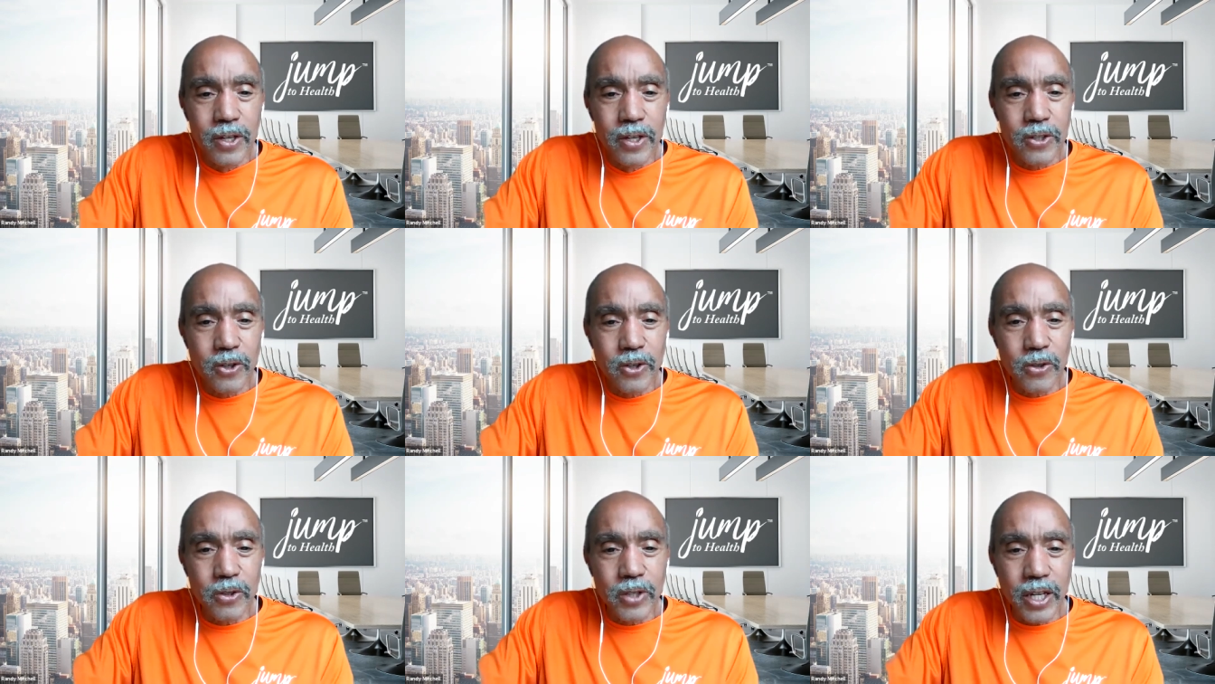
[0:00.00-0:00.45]

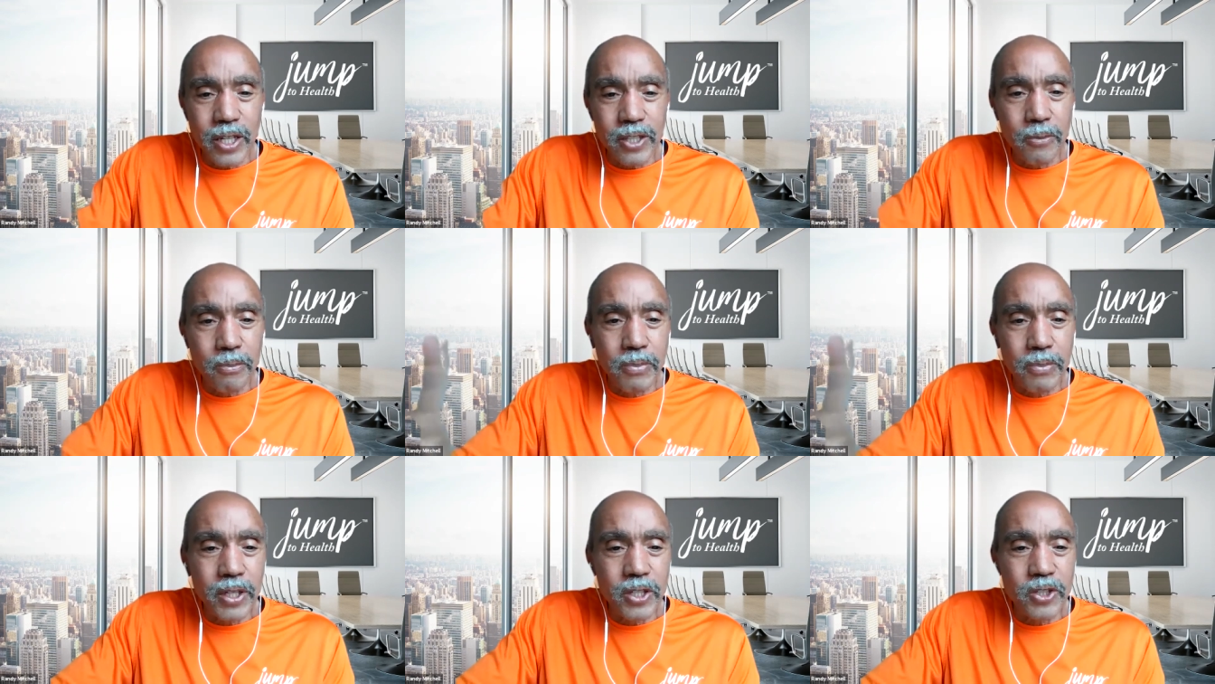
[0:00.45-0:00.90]
you know, you got
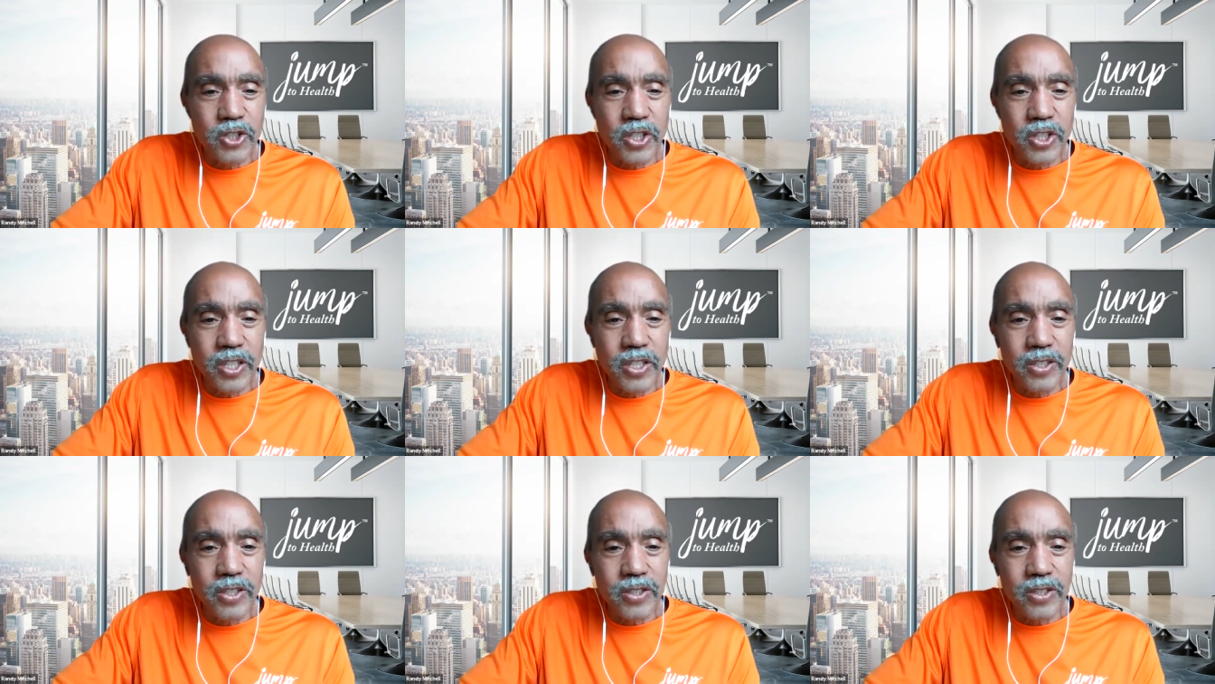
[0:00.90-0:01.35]
the big
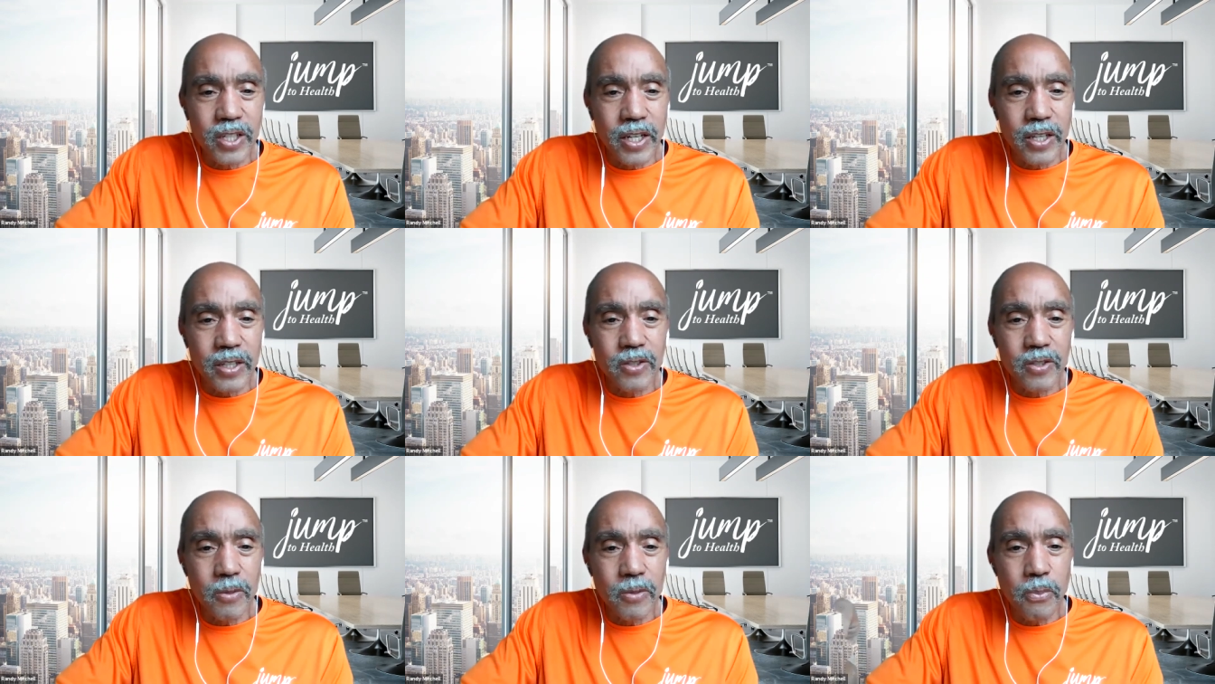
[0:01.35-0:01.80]
genes and
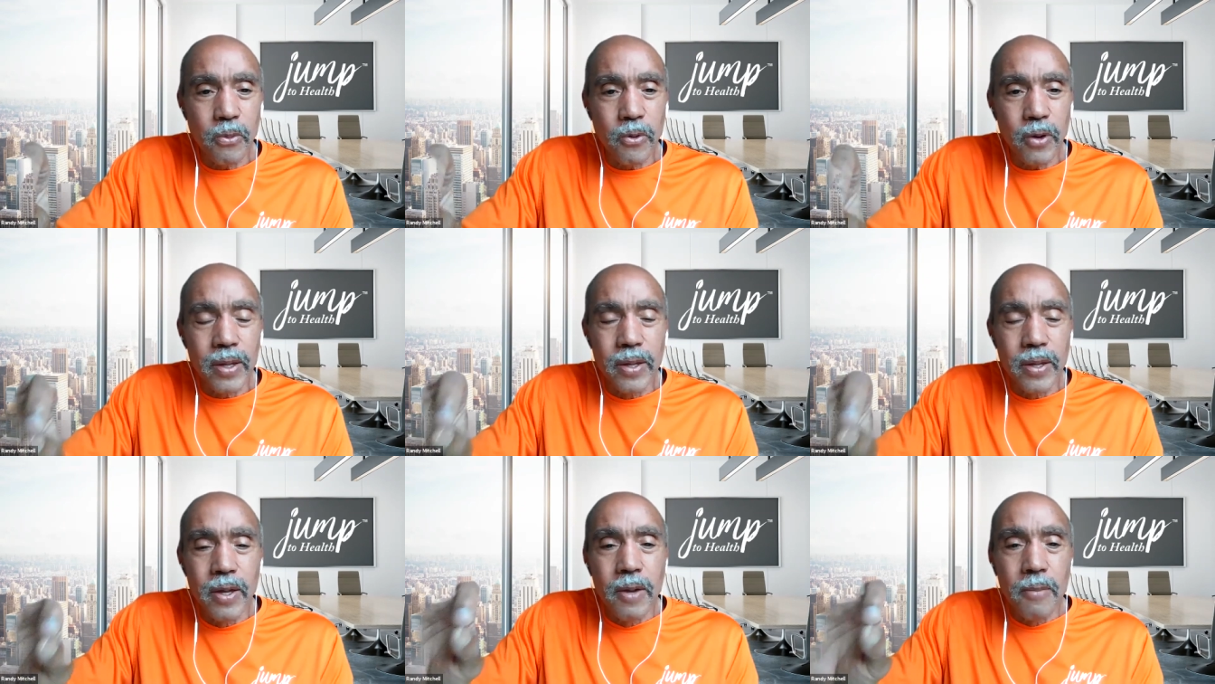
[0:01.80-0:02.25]
at some
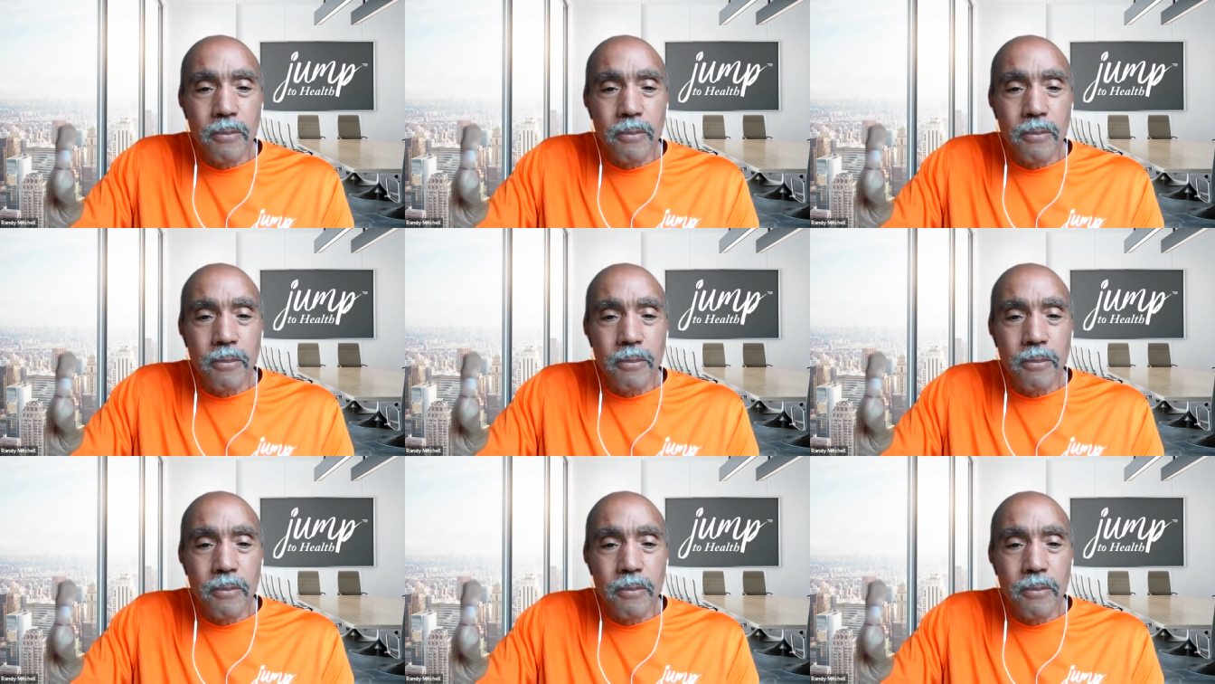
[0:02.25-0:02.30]
point,